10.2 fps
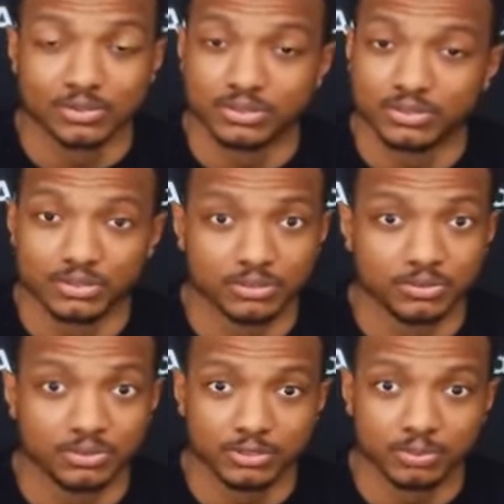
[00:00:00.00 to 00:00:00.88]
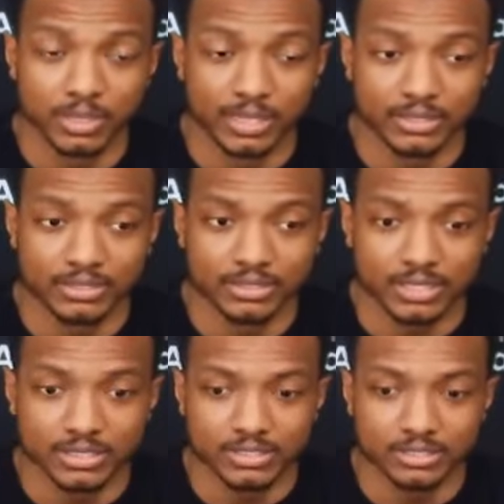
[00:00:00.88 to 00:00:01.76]
New place, change
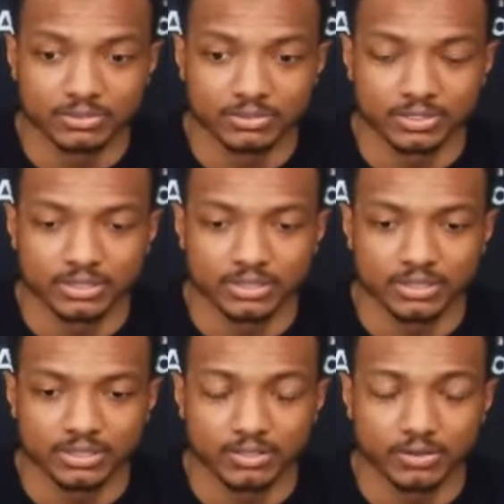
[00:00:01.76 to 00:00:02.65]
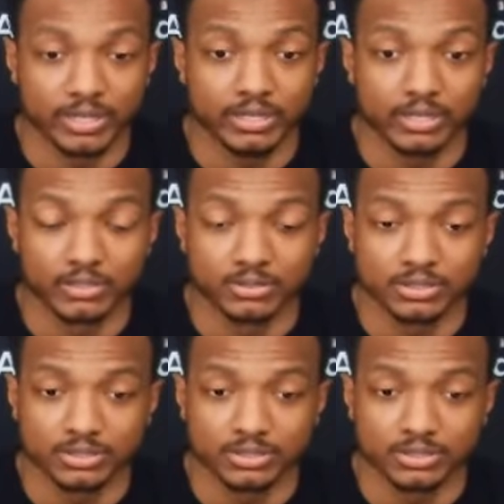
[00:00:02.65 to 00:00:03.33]
of scenery, great coach.